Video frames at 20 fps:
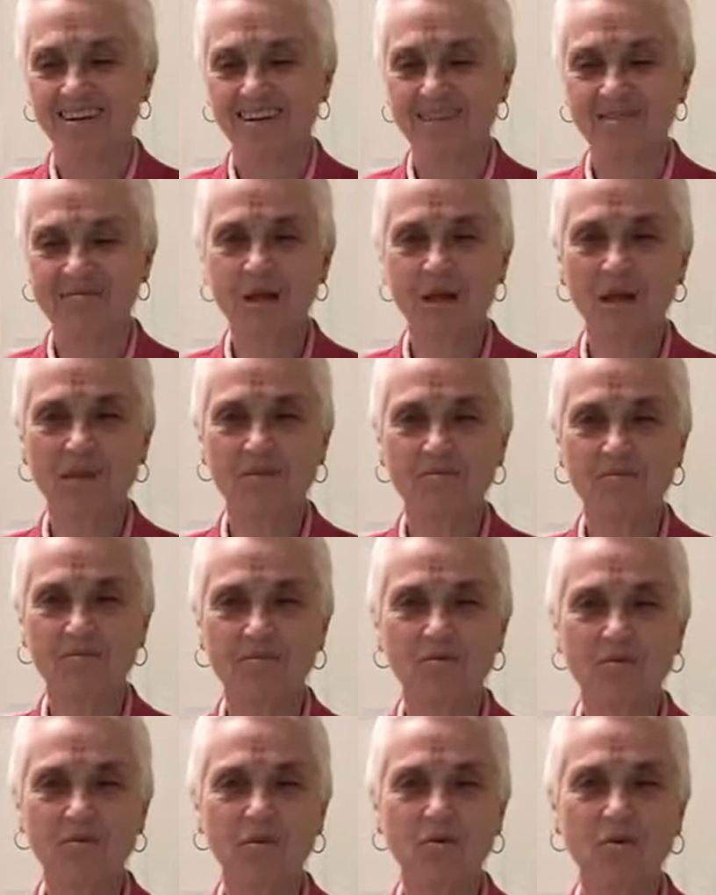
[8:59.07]
He's made a
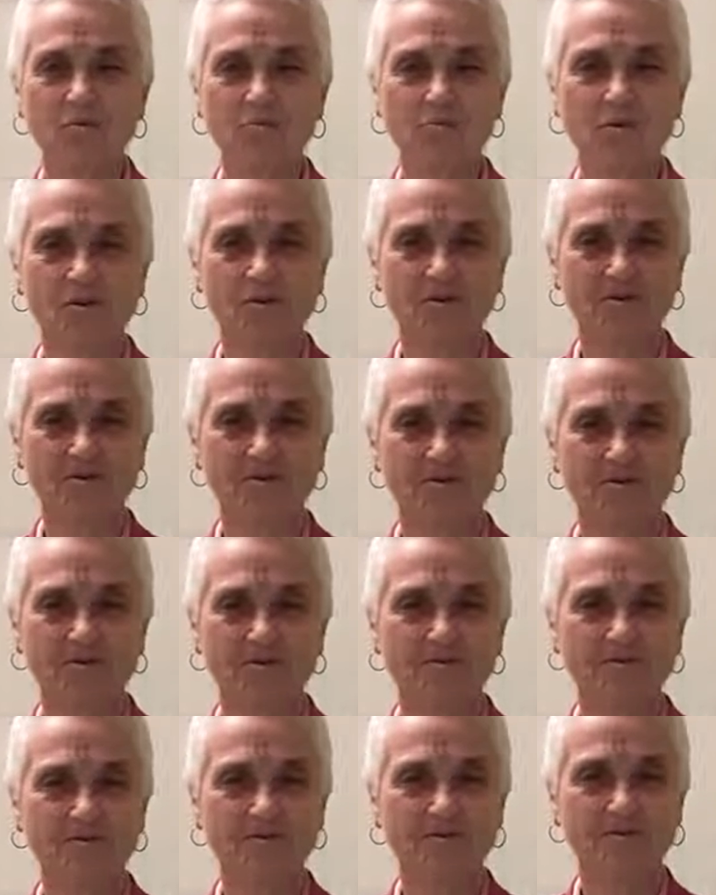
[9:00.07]
beautiful
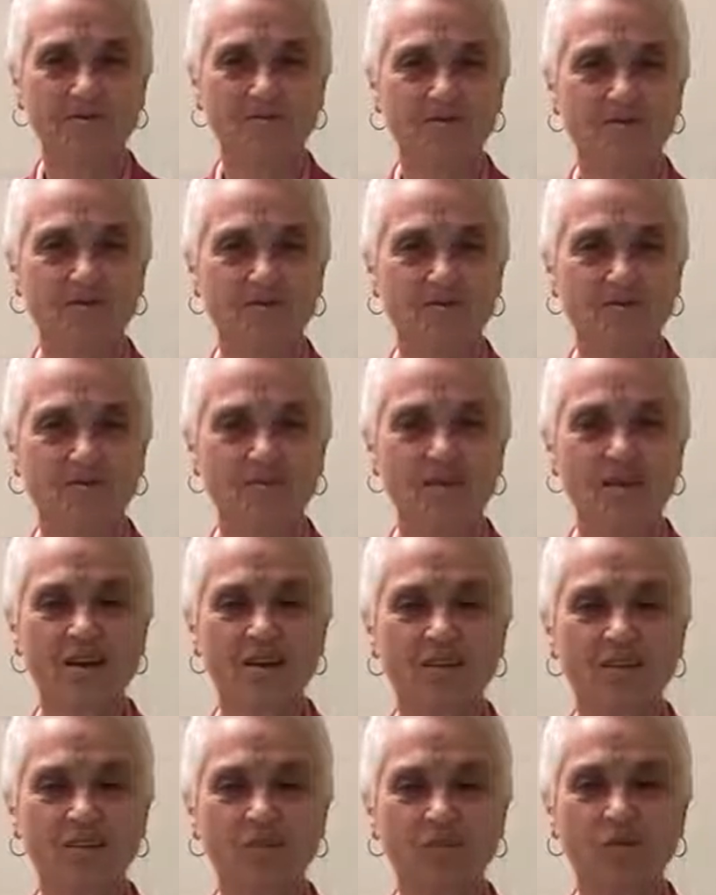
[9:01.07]

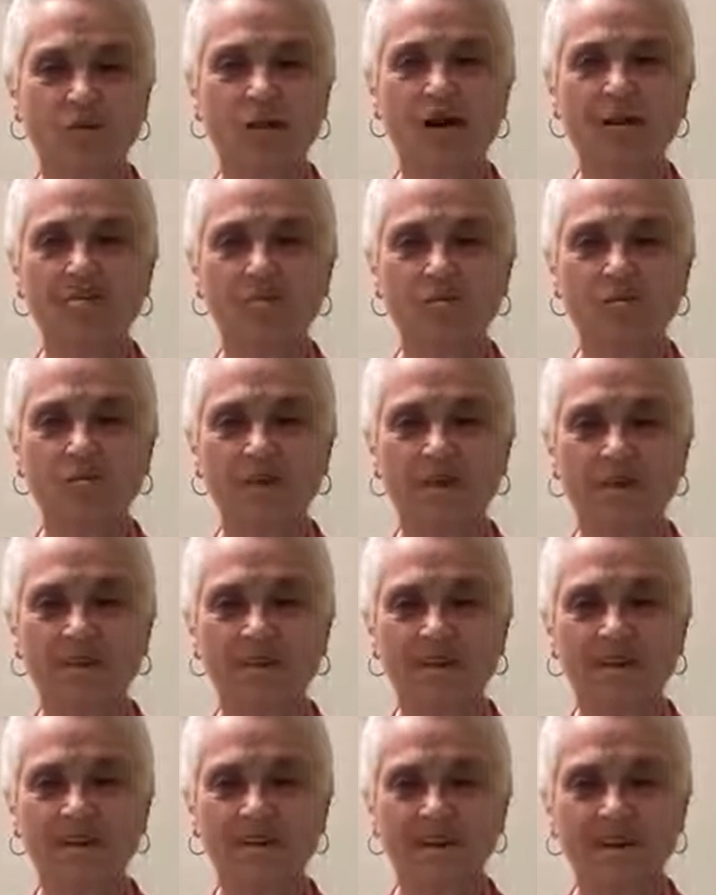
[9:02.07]
tree that's blossoming
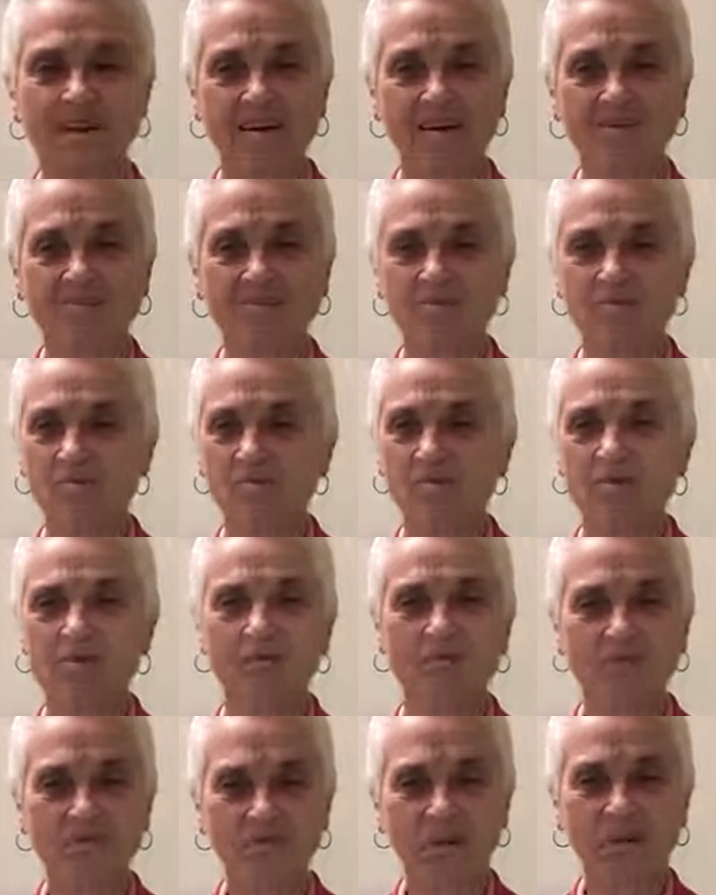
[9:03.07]
from some
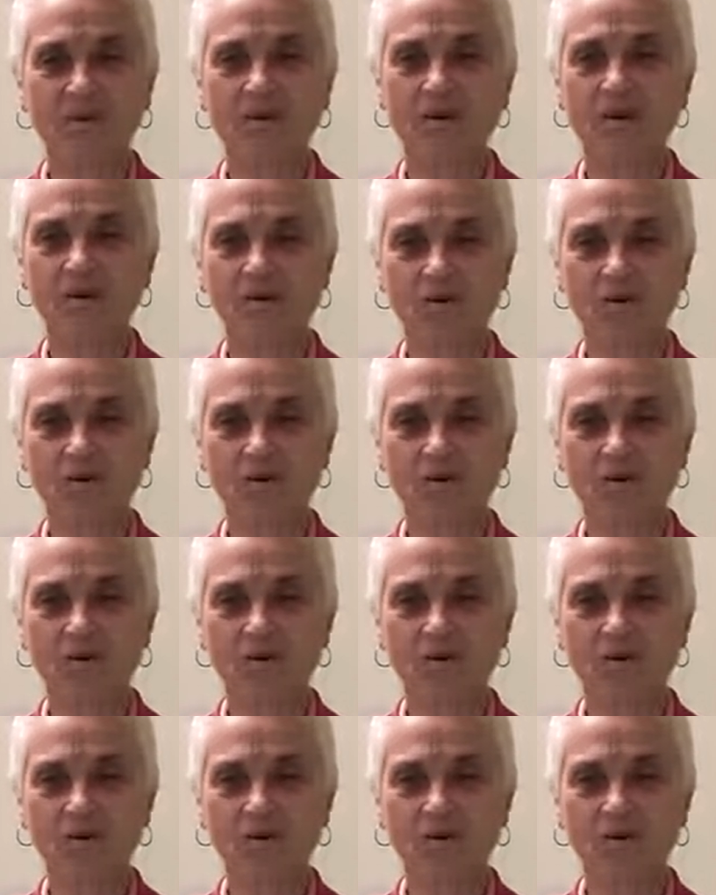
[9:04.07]
very